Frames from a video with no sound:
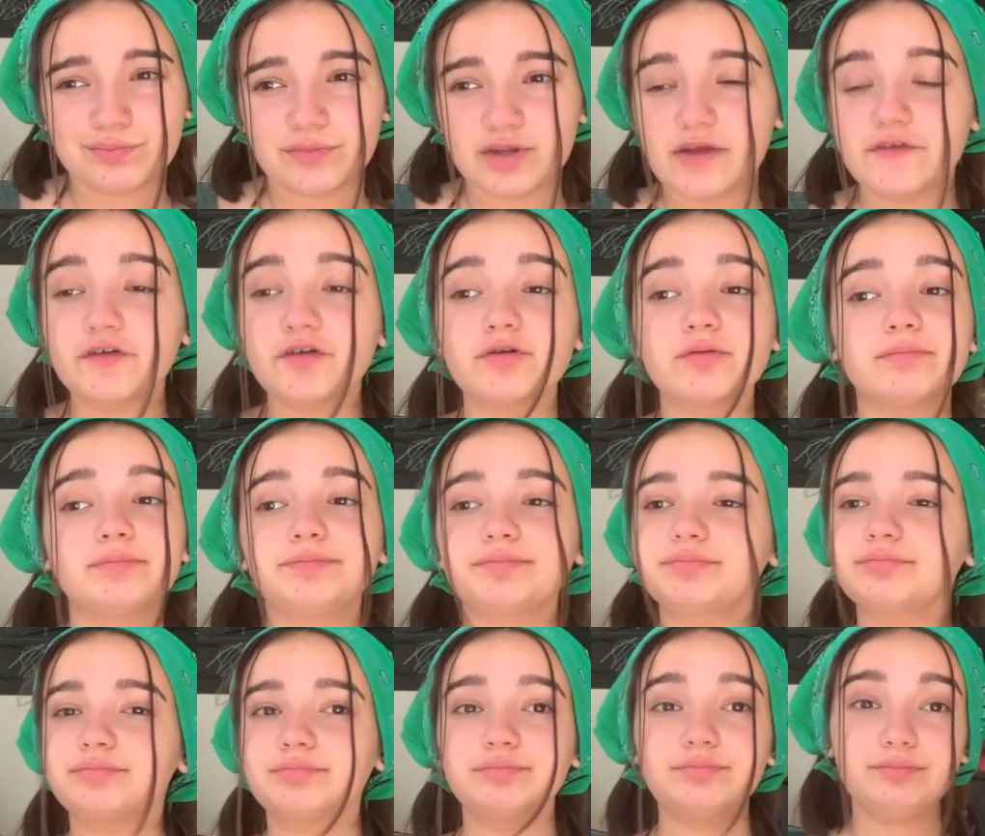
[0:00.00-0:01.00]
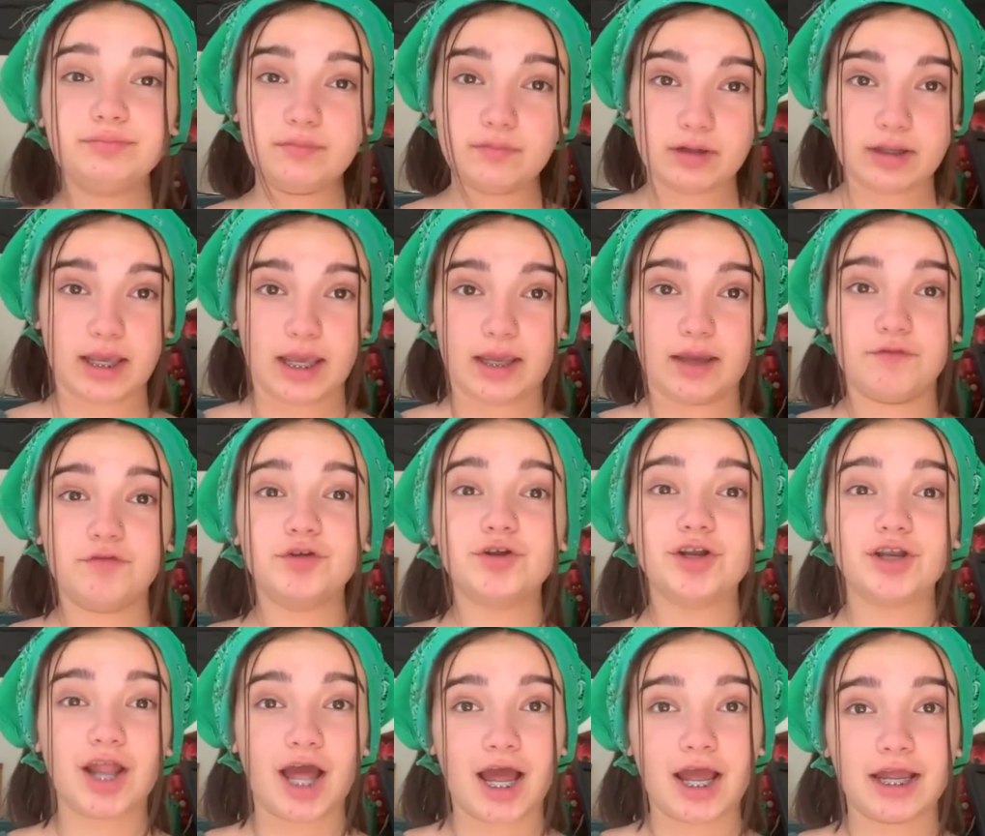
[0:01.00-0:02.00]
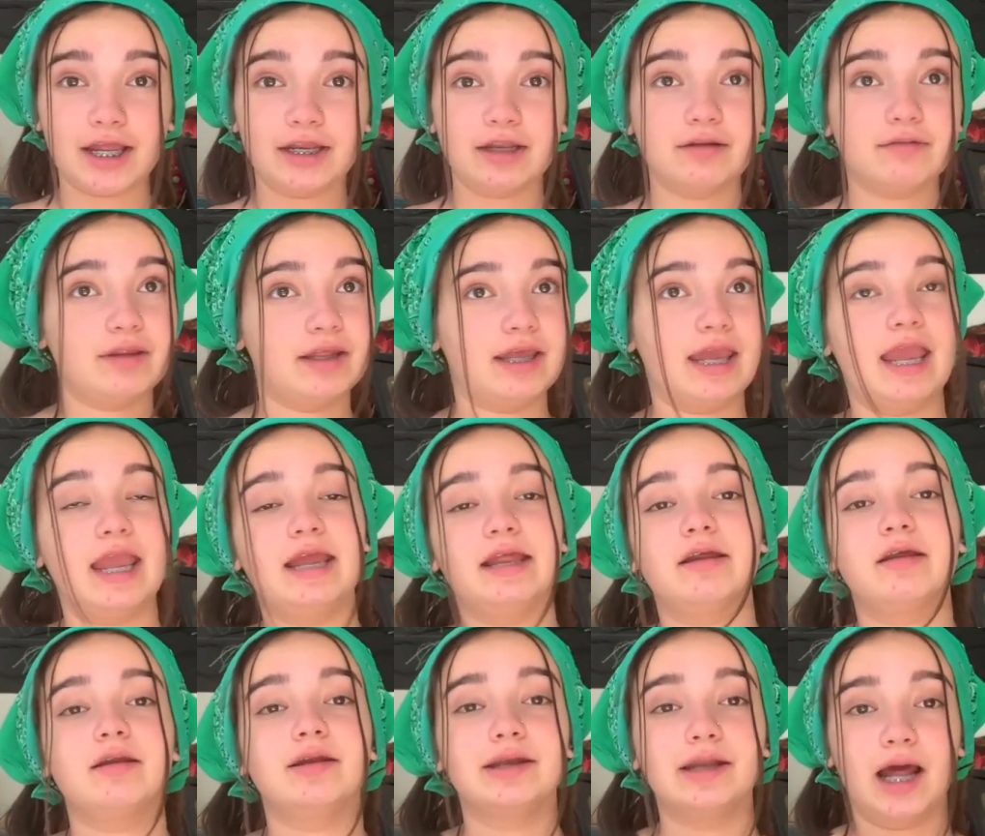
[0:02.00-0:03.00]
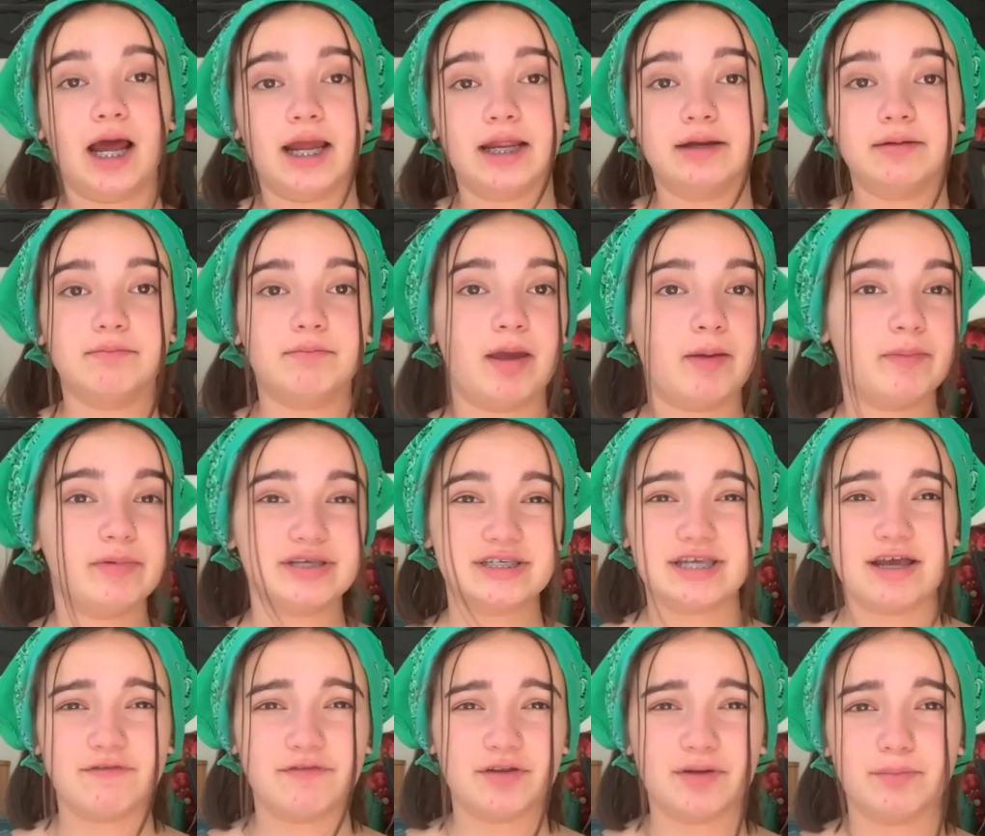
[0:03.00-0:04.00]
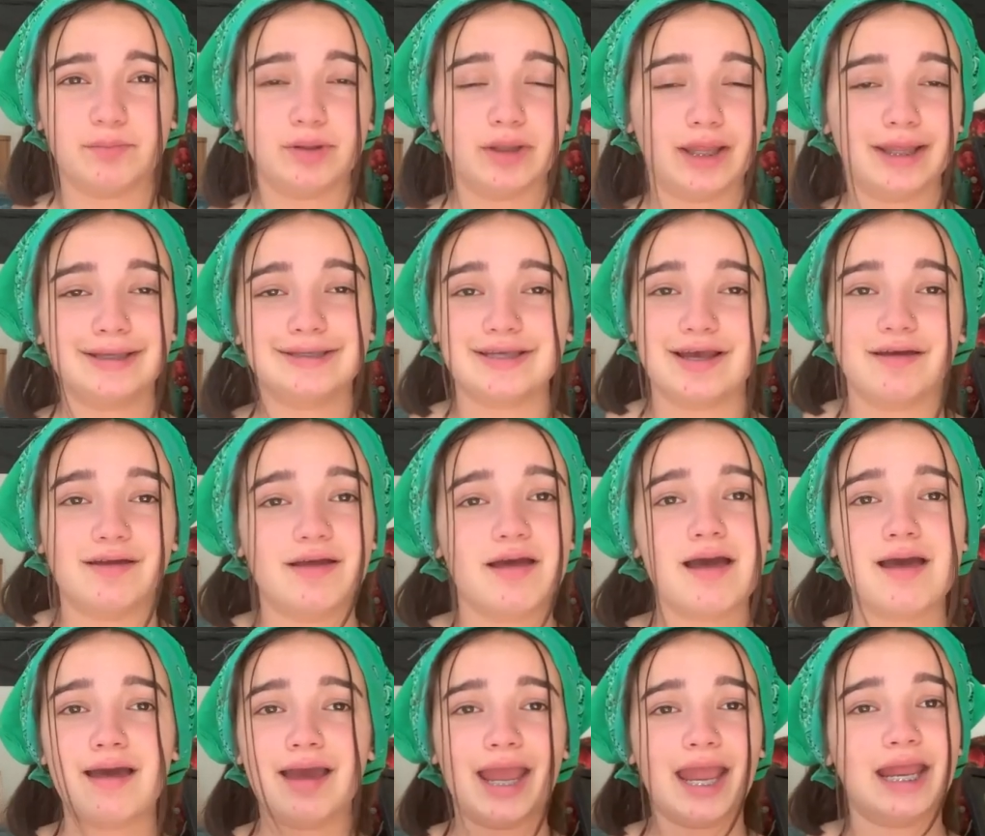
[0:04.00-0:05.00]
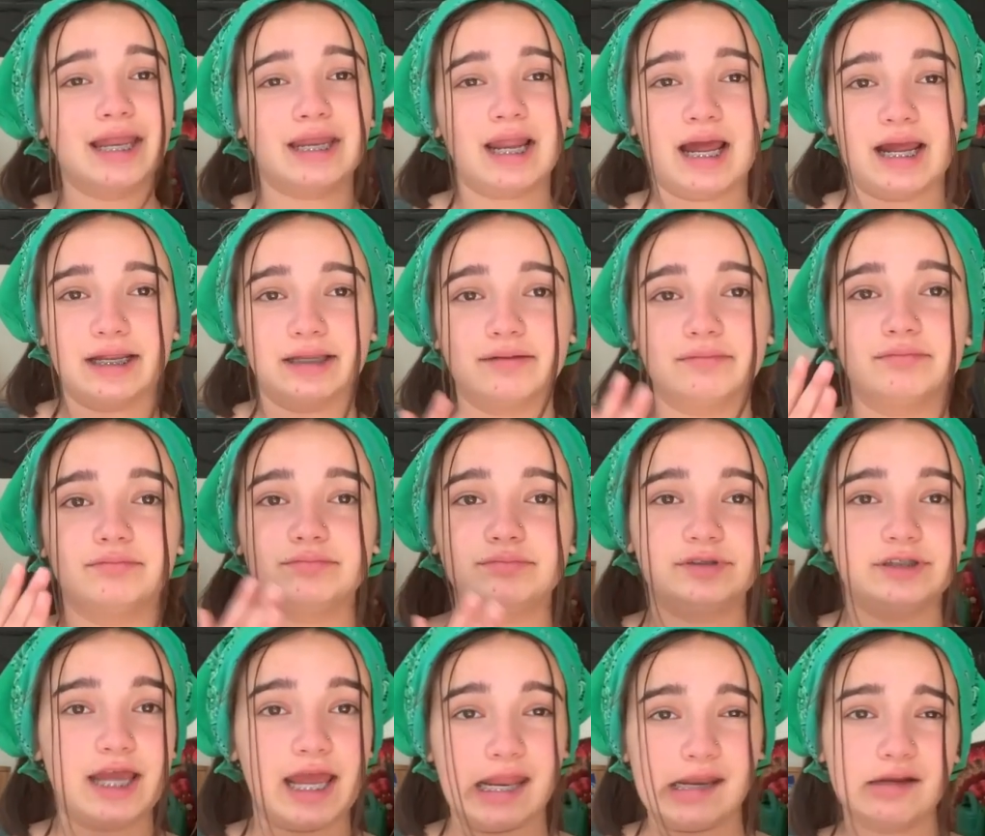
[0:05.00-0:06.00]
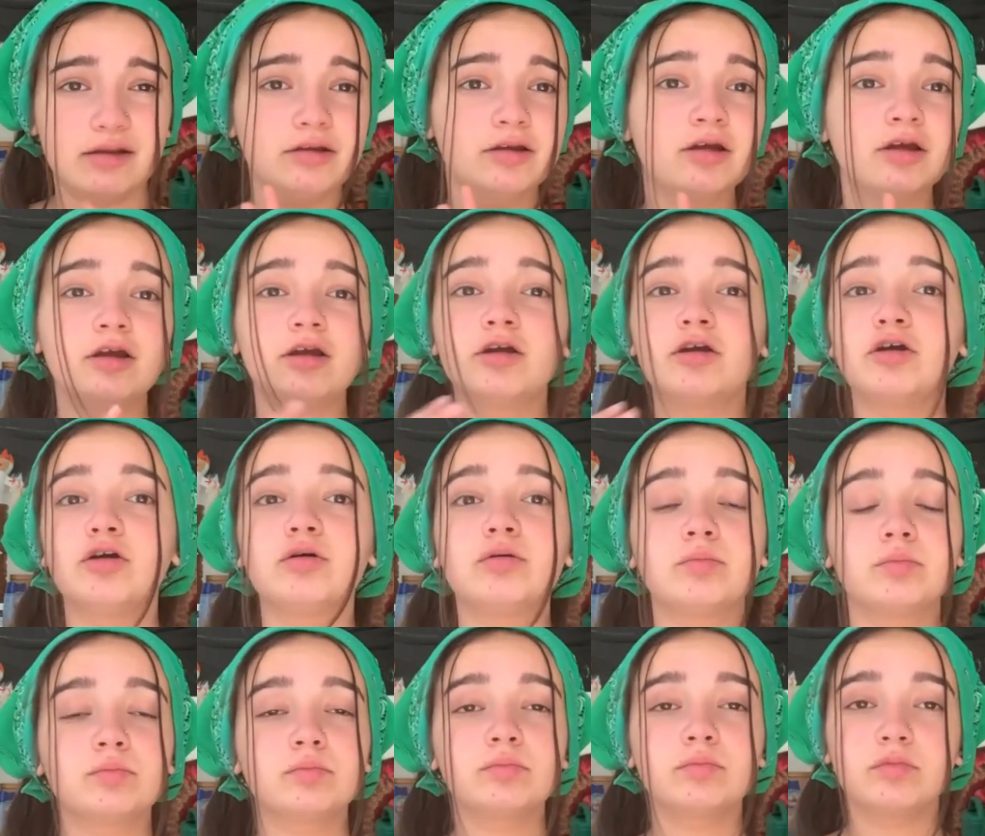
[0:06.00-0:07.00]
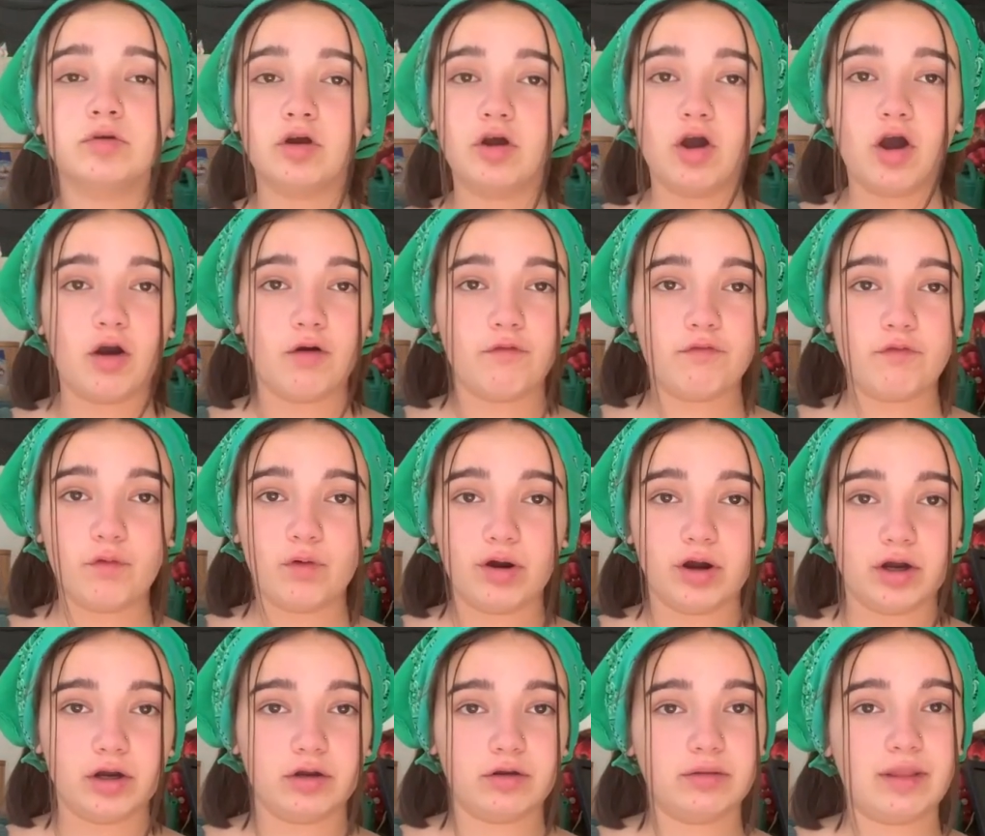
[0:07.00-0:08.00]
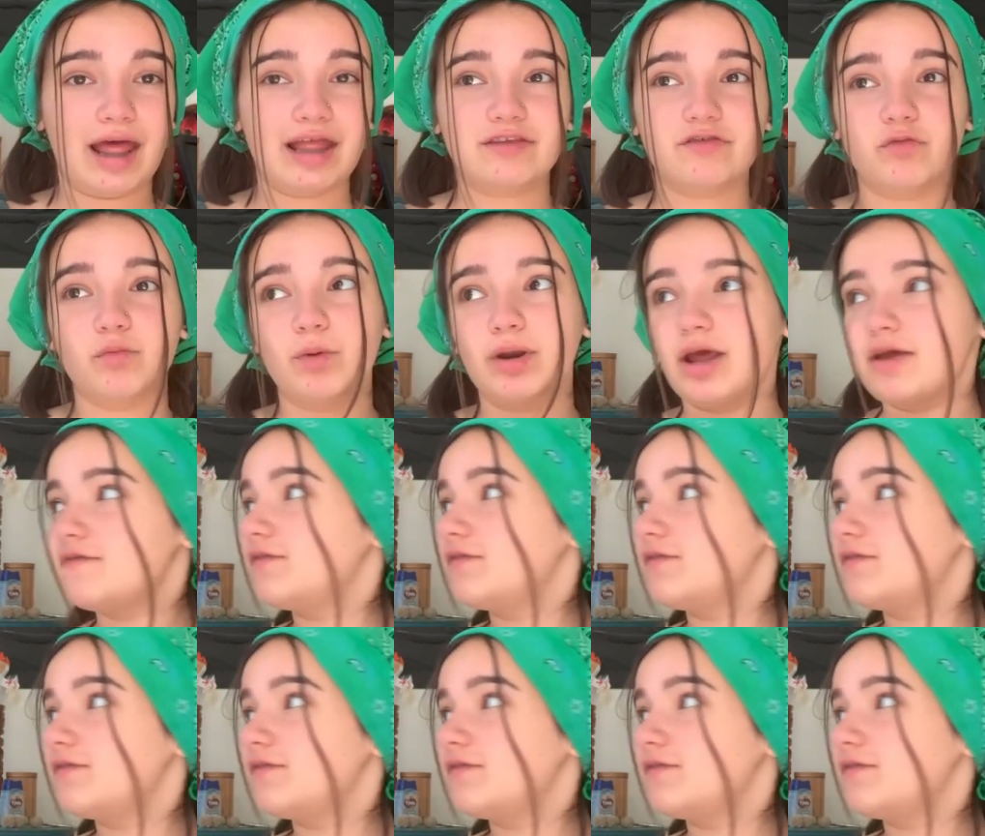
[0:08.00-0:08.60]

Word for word: if you're okay if you're nine like eight nine maybe seven but like set eight nine ten go for that's when i